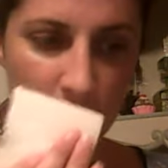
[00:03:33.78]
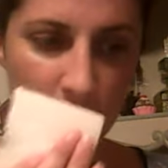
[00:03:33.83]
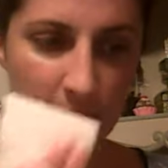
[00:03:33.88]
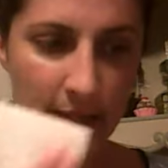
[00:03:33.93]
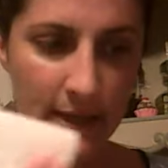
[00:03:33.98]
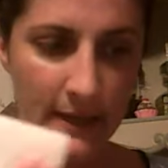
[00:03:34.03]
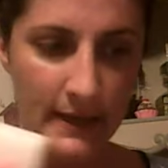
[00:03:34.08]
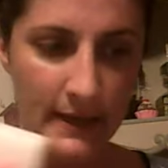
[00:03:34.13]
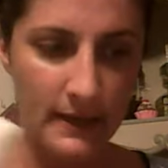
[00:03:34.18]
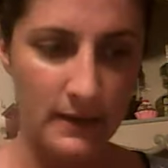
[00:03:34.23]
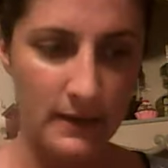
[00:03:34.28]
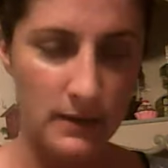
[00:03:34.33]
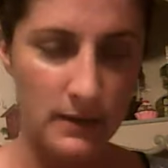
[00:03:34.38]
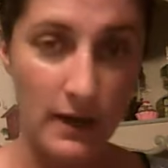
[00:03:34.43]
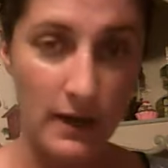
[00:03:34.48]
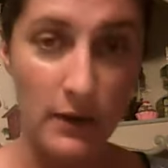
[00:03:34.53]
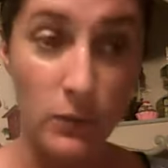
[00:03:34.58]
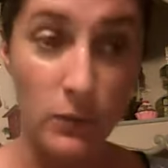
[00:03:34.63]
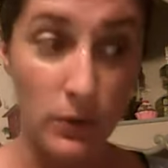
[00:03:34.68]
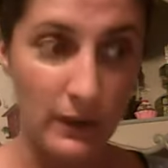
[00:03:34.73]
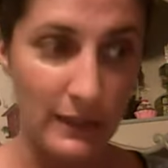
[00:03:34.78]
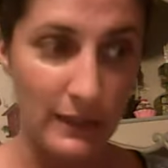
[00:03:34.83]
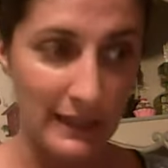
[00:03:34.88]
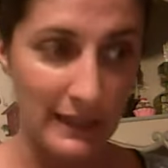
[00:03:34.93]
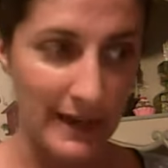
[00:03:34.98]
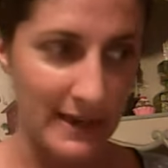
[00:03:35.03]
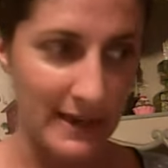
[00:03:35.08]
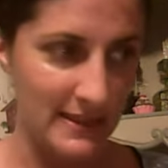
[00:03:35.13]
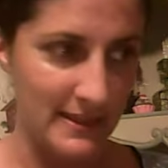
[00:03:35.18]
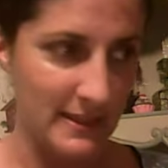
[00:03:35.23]
And I really
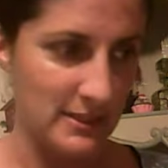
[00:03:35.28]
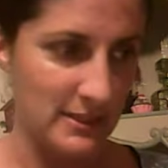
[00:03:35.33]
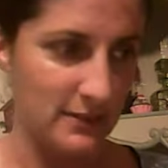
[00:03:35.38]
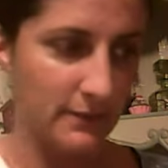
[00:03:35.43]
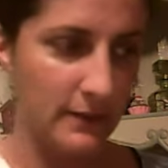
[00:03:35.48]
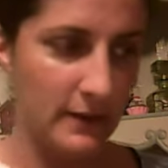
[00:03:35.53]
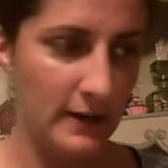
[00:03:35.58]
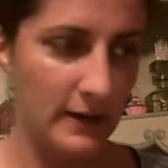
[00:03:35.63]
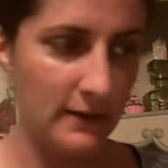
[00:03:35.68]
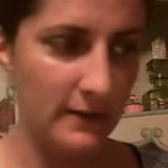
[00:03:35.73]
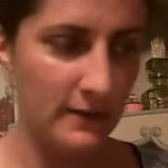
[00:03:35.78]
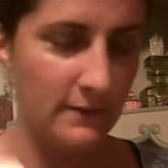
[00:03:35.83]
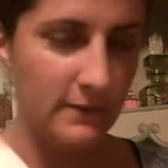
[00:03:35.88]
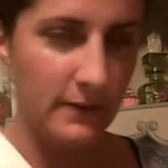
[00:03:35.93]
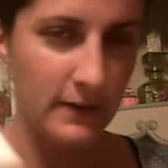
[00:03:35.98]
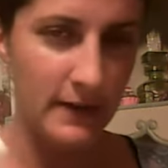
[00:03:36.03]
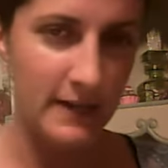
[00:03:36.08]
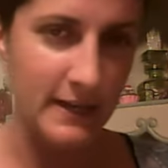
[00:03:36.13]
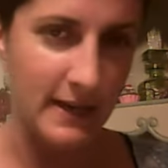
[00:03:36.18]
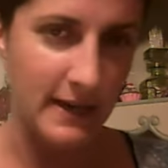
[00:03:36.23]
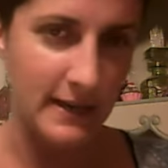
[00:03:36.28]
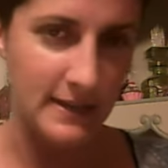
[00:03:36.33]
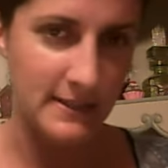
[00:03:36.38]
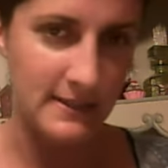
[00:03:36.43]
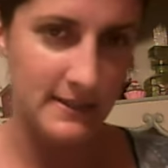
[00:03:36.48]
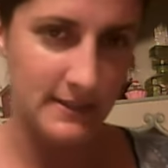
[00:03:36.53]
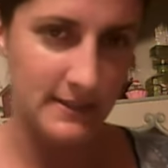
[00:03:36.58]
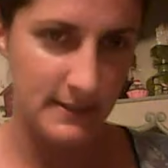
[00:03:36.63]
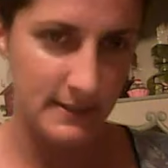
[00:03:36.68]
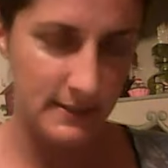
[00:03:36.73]
like this. Very, very nice.
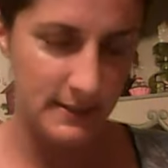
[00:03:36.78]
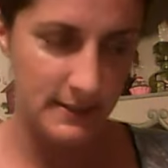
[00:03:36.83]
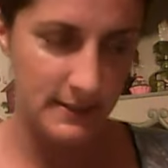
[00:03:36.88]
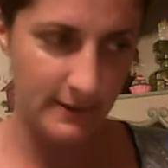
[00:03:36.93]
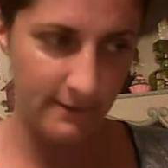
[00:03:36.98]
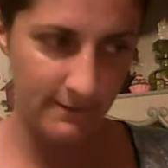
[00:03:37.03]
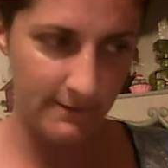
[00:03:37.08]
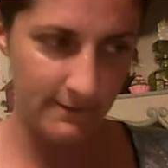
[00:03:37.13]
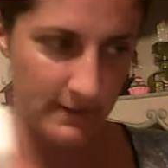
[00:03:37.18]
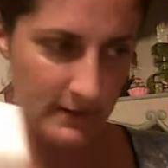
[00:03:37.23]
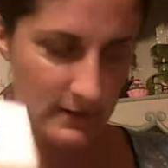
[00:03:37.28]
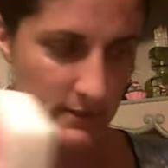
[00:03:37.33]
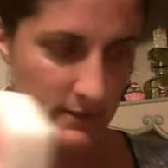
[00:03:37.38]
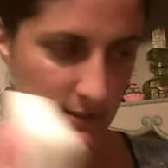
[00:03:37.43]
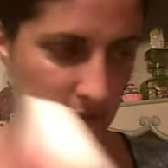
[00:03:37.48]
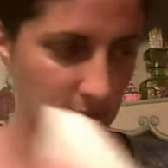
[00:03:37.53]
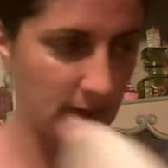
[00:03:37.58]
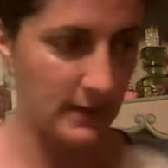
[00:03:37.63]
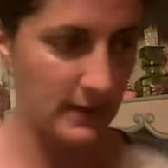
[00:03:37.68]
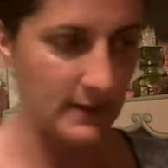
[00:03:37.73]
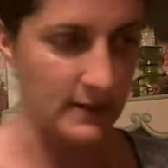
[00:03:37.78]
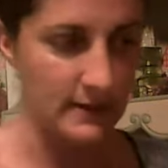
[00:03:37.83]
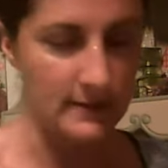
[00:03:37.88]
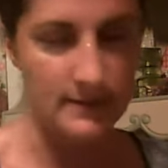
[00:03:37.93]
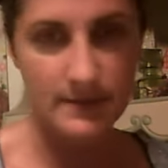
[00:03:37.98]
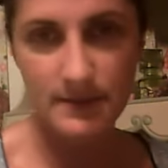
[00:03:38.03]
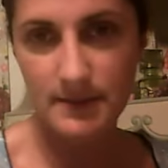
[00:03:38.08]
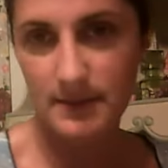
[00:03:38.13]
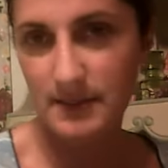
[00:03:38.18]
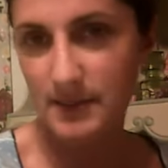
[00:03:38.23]
Different kind of,
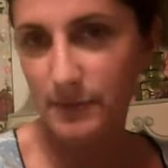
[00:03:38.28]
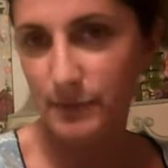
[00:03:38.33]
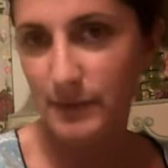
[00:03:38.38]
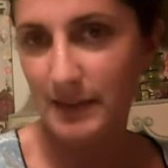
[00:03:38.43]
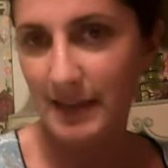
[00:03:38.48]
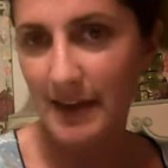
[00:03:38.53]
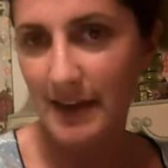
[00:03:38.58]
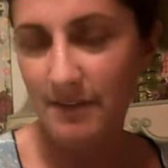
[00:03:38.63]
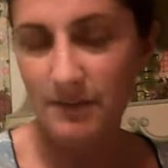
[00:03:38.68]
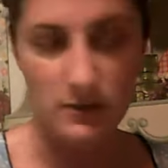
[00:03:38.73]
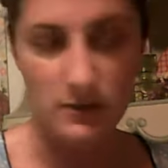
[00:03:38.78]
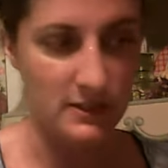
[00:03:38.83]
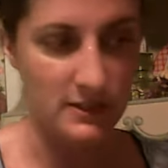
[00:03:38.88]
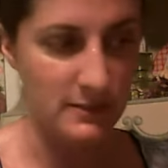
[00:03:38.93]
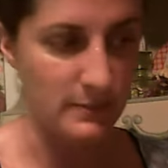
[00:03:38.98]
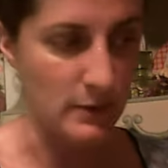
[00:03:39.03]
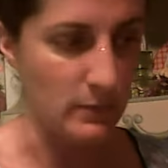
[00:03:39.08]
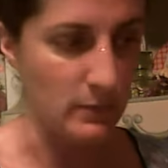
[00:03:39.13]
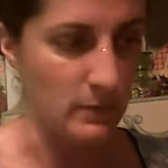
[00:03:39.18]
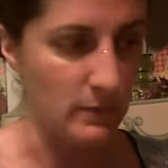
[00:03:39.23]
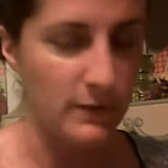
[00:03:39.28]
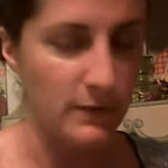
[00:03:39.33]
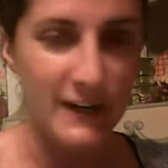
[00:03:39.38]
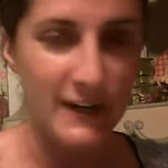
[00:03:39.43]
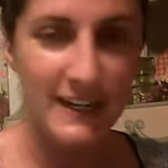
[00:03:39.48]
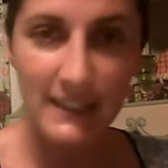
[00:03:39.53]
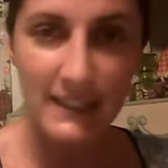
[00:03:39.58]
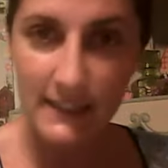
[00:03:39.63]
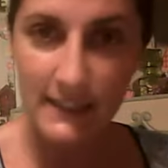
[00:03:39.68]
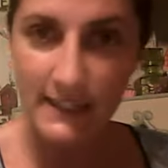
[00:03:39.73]
different lavender smell, but
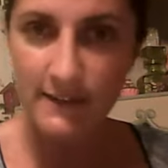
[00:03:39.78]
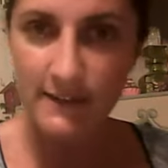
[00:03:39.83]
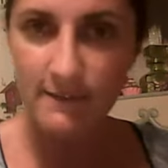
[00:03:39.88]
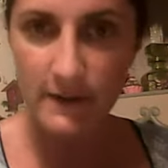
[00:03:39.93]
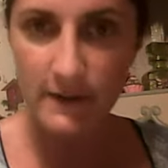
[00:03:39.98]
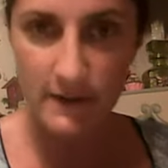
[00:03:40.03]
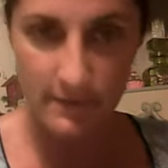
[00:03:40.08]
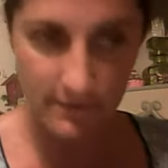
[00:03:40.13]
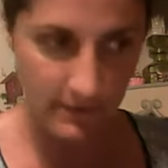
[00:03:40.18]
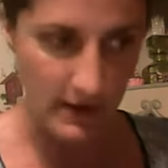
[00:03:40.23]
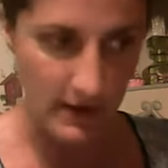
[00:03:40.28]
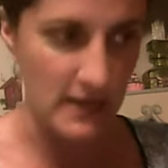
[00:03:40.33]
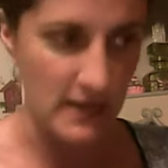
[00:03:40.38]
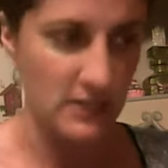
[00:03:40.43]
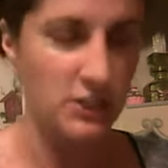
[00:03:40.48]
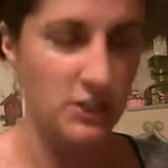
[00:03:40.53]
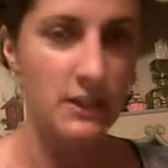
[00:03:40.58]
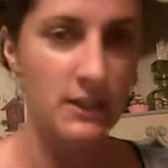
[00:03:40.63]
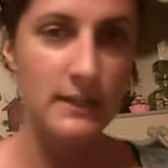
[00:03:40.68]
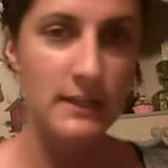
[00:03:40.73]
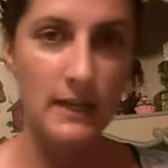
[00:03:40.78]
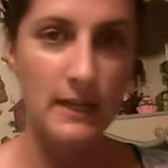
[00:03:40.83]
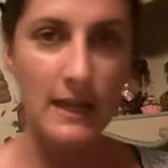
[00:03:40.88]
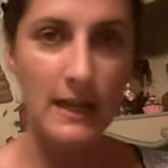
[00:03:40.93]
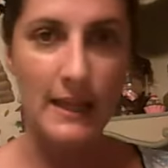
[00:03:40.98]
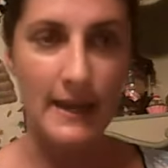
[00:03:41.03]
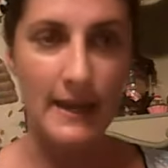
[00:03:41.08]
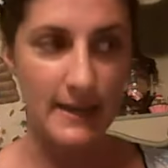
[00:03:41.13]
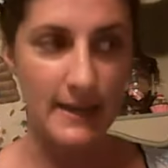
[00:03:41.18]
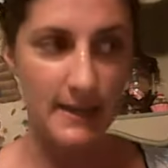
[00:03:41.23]
very clean, very fresh. I
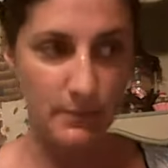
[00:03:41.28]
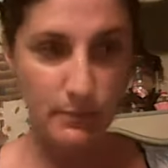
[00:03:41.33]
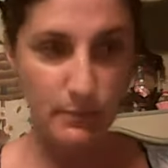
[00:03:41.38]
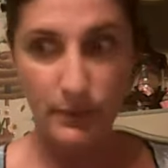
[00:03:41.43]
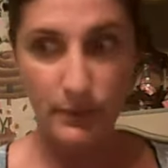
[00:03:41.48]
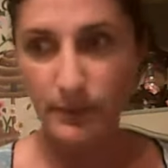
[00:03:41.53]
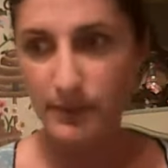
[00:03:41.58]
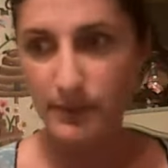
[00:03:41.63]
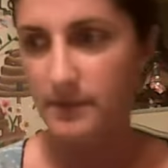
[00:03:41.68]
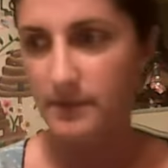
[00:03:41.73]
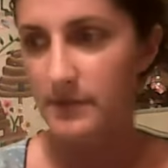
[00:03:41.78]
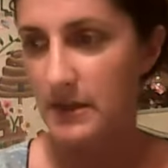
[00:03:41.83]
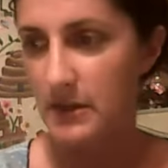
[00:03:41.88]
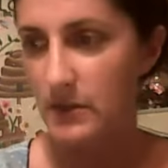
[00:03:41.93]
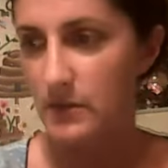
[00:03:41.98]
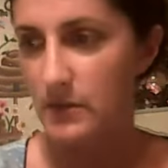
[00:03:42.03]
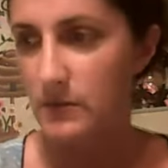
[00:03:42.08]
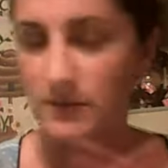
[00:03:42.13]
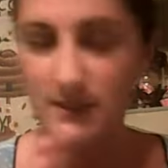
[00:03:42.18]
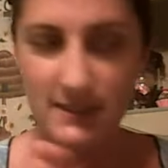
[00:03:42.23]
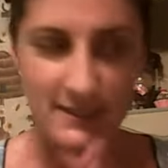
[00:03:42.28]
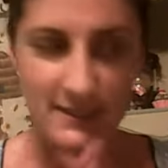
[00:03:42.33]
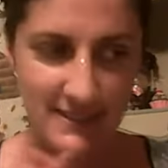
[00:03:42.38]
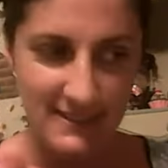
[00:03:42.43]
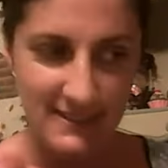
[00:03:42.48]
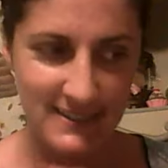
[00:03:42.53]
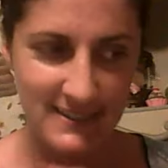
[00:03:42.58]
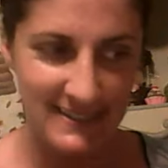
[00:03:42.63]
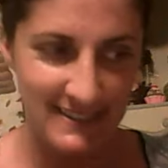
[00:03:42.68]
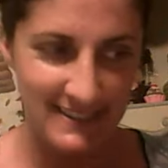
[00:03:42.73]
like both of those.
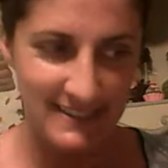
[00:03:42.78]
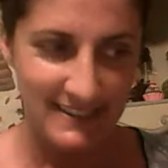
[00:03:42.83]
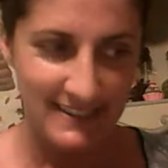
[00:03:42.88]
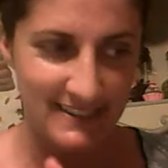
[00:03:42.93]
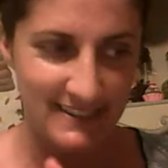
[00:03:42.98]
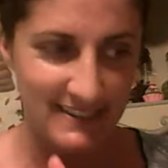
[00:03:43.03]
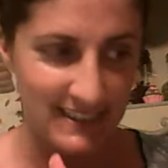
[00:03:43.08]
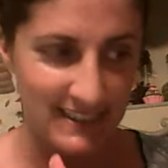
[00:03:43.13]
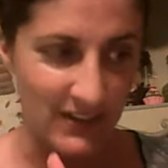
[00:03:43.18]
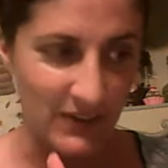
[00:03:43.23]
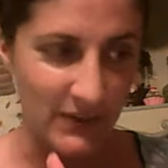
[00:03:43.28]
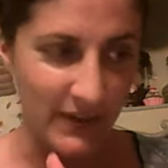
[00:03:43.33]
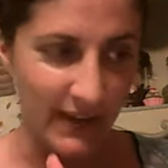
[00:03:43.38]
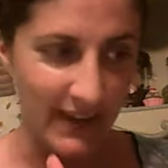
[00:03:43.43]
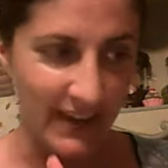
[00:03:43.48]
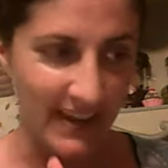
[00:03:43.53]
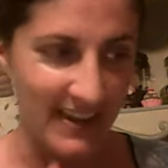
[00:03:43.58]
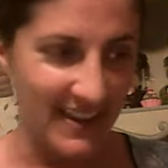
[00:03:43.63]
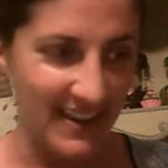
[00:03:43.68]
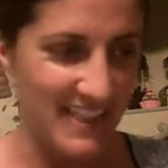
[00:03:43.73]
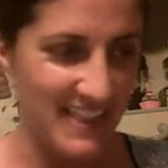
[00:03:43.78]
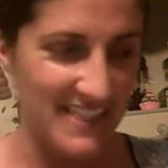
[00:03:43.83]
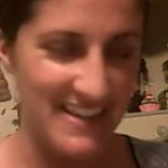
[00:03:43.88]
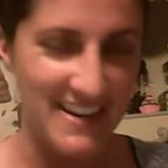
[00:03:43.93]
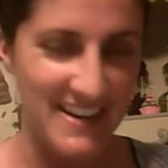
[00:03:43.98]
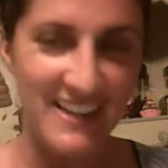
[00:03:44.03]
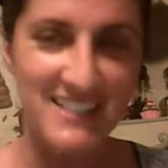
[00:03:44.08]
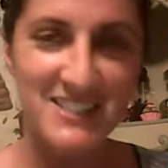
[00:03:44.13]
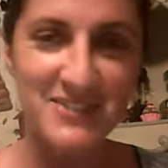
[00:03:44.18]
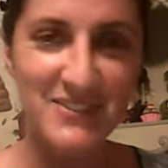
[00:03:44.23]
Okay, and the
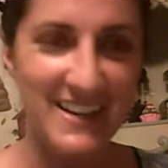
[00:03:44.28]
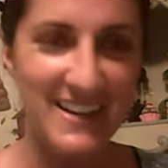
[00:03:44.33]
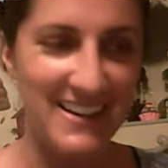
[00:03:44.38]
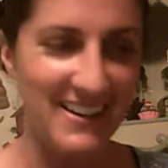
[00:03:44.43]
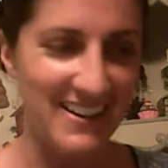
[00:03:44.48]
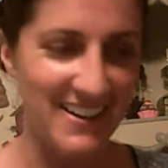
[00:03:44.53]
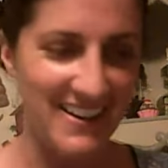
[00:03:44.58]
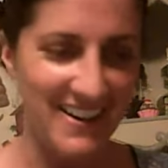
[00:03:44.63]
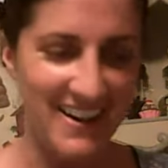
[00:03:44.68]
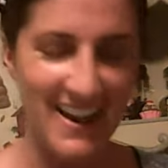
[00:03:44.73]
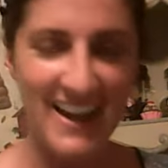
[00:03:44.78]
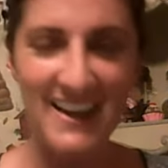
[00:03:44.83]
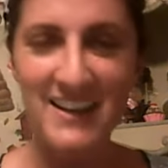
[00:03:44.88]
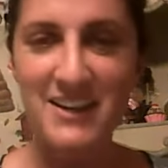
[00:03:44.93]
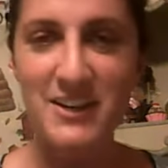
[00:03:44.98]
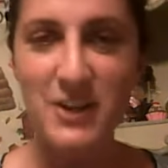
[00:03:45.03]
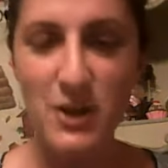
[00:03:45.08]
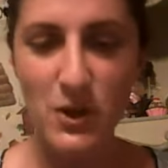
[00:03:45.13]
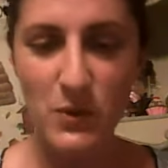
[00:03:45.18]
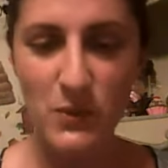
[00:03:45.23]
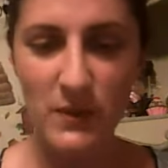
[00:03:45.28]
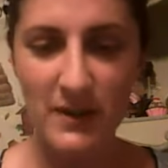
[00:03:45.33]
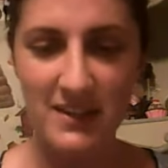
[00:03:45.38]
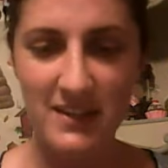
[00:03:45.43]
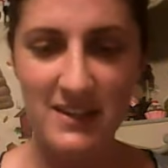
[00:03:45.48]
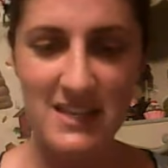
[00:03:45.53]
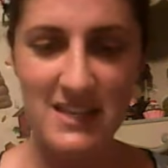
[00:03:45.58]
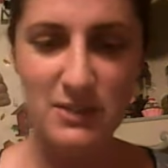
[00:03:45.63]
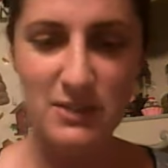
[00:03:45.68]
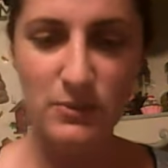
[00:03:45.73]
next one I got, I didn't know what,
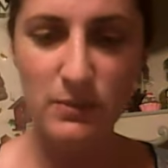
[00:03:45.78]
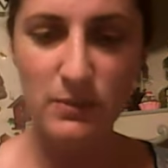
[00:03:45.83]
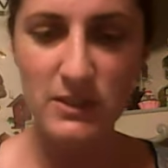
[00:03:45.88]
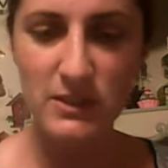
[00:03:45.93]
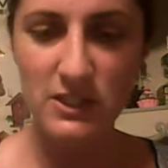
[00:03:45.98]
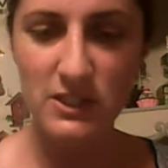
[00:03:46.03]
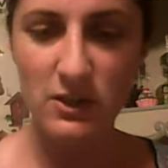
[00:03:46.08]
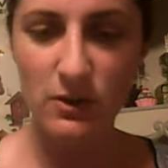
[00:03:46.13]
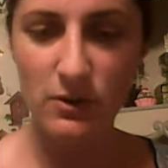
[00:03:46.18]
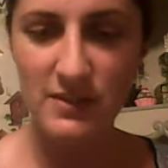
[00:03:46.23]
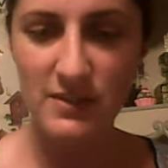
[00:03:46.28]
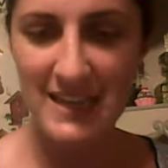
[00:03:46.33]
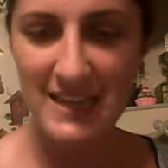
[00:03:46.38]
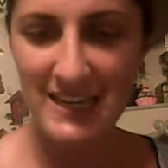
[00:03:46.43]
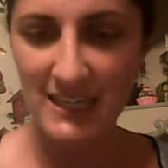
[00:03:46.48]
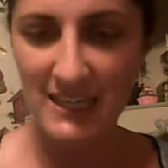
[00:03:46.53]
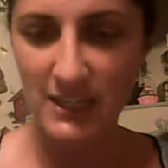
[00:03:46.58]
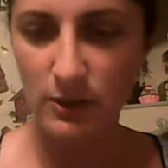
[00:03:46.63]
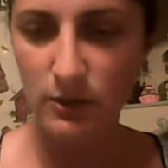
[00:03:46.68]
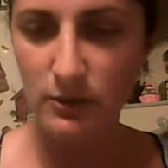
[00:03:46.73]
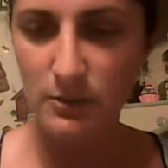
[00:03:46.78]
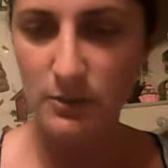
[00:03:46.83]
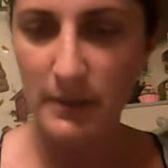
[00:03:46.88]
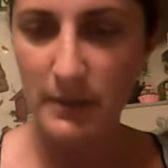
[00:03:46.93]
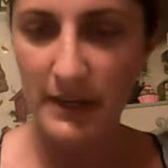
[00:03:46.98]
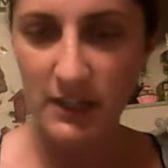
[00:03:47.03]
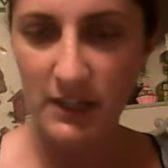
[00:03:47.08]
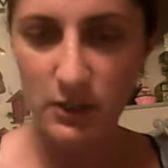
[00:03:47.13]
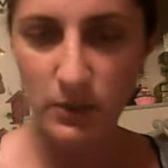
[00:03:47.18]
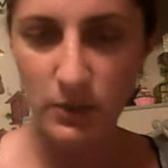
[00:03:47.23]
this one was called They Killed
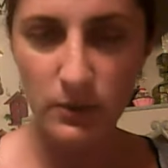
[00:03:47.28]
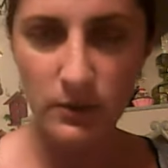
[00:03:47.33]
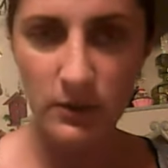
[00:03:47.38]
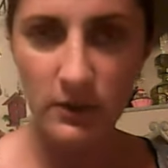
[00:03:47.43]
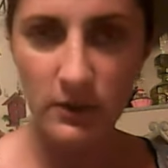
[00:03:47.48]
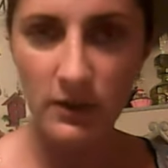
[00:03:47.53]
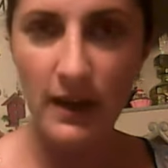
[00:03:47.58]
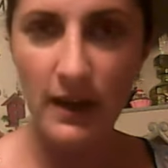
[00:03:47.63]
My Cooter.